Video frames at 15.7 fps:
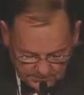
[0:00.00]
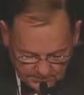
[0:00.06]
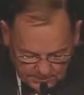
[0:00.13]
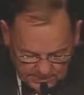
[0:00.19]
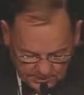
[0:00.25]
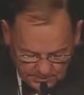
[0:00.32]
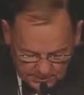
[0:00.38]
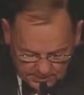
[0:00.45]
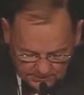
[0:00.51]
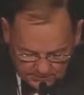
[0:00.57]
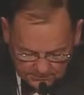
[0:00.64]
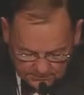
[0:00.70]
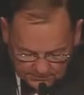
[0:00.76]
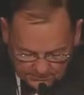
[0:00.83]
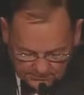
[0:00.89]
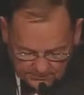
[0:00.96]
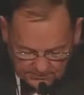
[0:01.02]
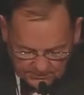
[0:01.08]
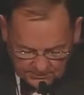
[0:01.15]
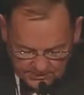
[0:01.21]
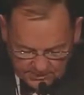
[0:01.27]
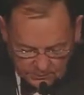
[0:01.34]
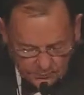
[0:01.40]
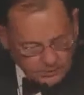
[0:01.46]
Mayor Emanuel is
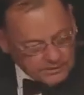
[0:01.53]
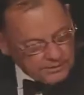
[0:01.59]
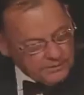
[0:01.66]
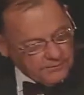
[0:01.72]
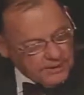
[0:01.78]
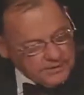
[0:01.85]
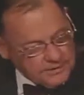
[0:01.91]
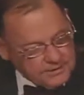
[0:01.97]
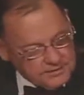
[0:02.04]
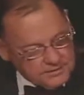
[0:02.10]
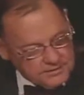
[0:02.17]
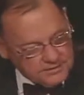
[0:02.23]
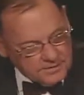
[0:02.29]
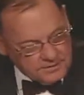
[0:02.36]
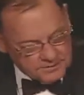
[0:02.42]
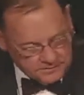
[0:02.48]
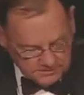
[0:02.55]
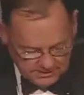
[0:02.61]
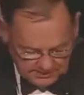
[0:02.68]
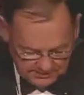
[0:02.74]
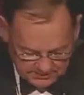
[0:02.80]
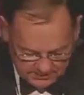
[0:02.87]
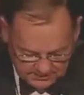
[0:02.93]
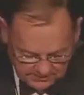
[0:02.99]
equally gracious and,
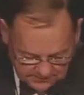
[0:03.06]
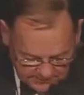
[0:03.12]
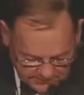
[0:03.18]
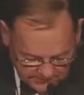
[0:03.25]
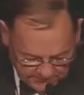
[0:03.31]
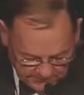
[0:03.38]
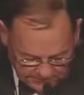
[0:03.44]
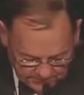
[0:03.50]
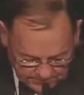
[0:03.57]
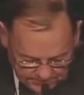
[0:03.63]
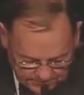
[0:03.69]
and sensitive.